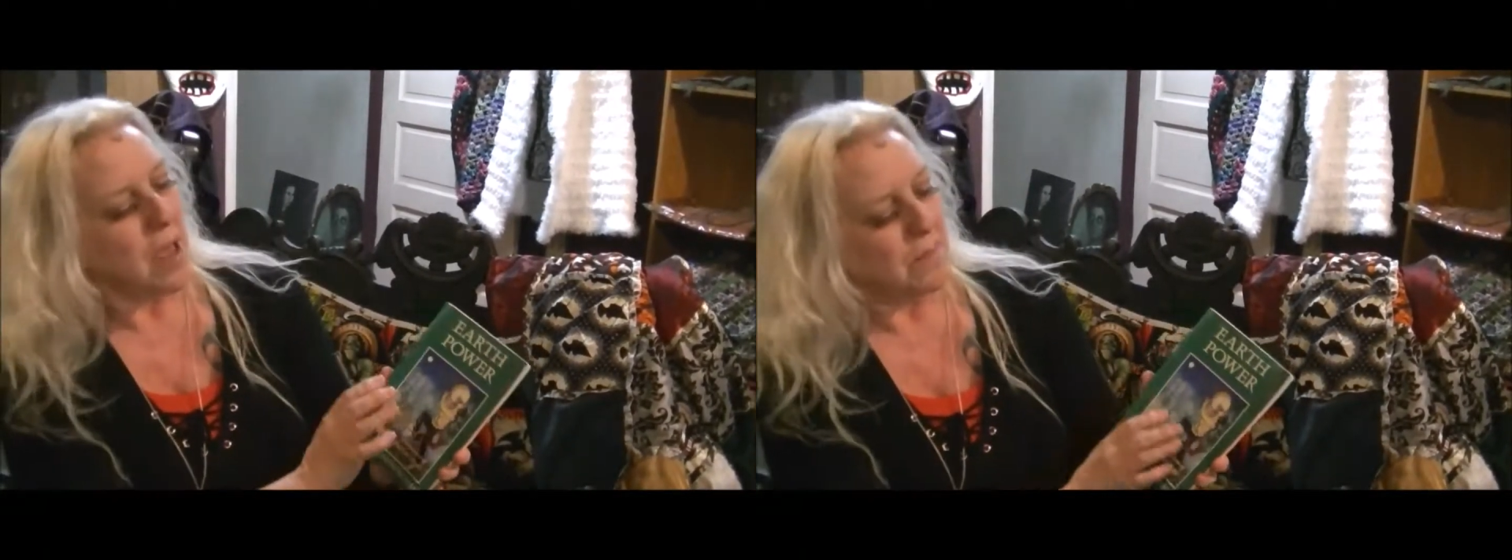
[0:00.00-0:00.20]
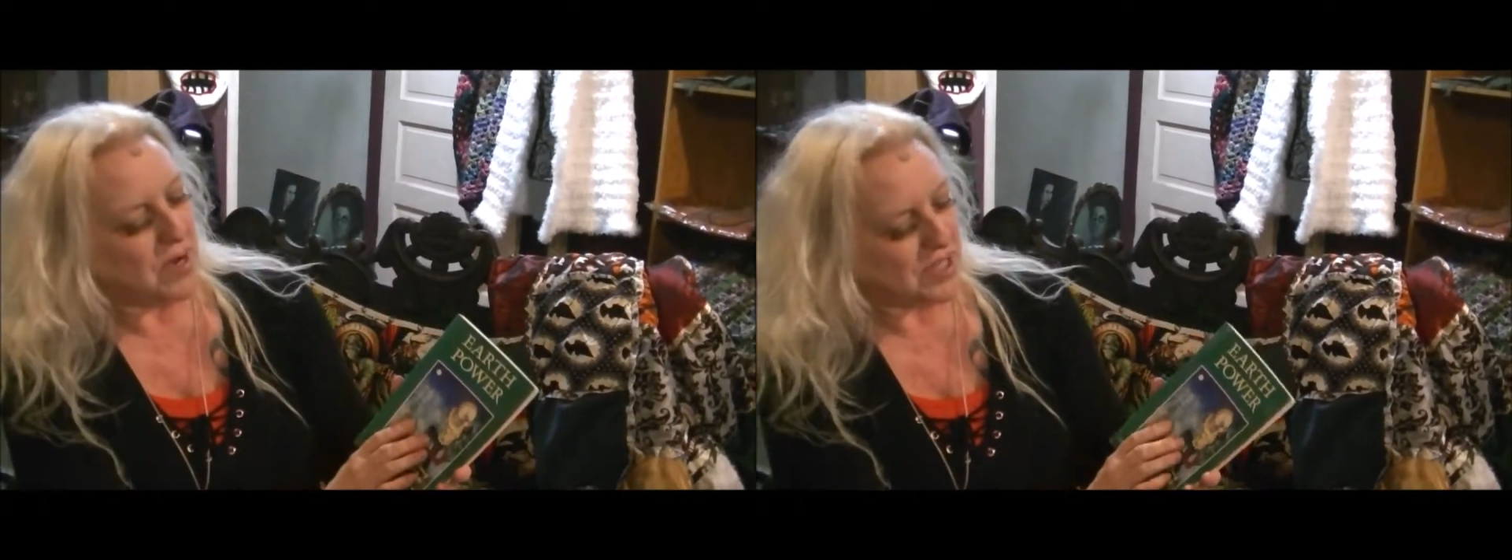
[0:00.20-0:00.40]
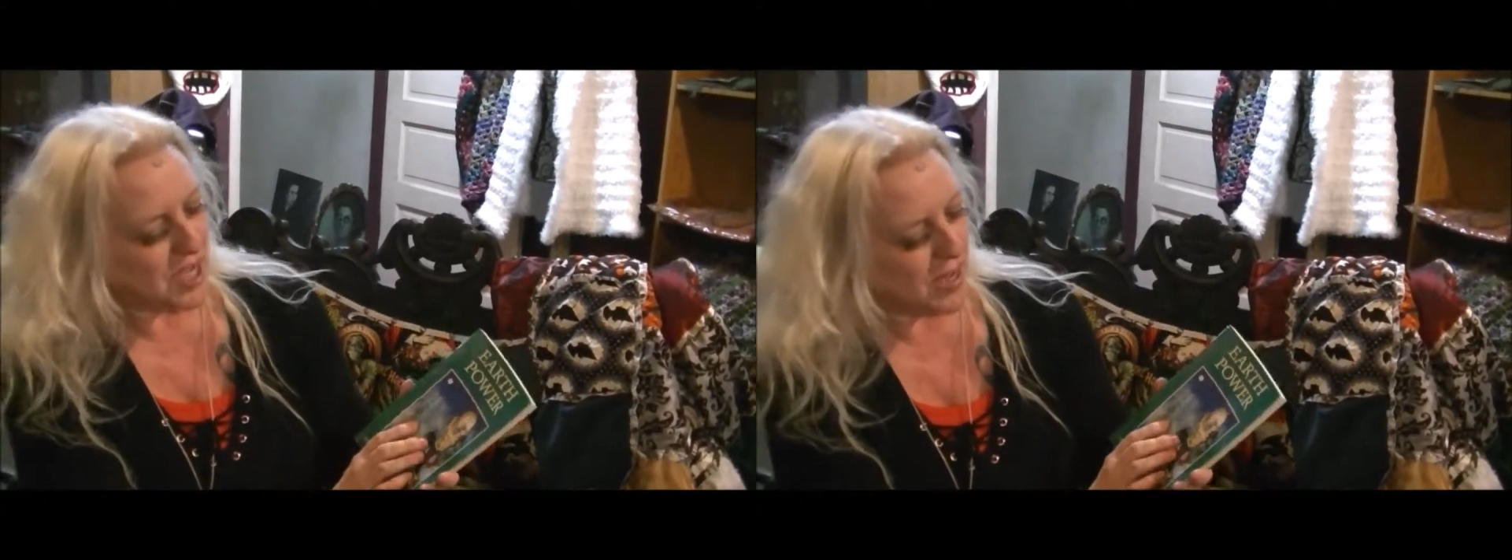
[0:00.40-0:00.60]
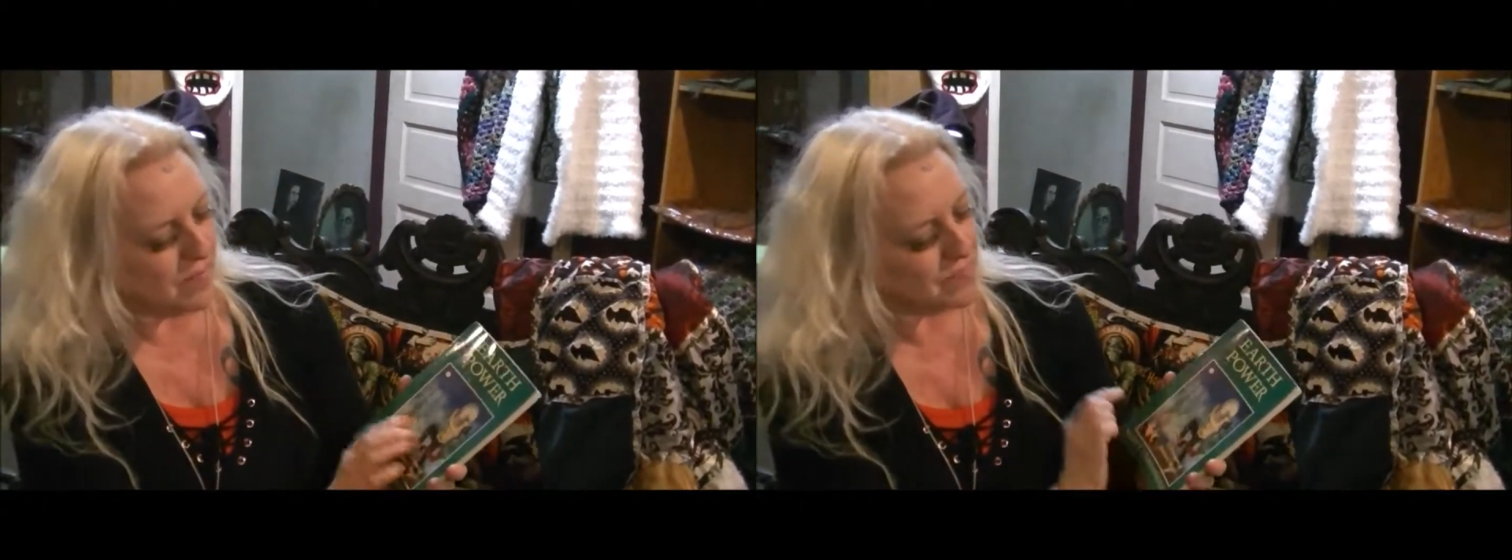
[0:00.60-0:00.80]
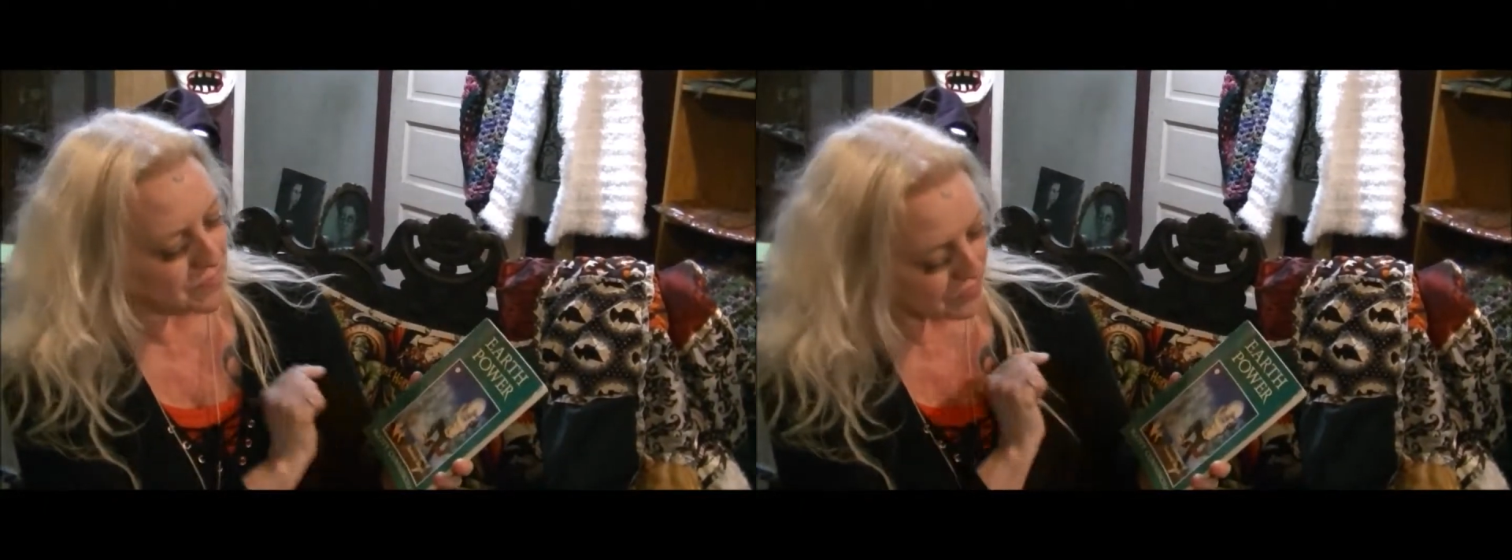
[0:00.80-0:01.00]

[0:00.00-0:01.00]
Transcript: But um,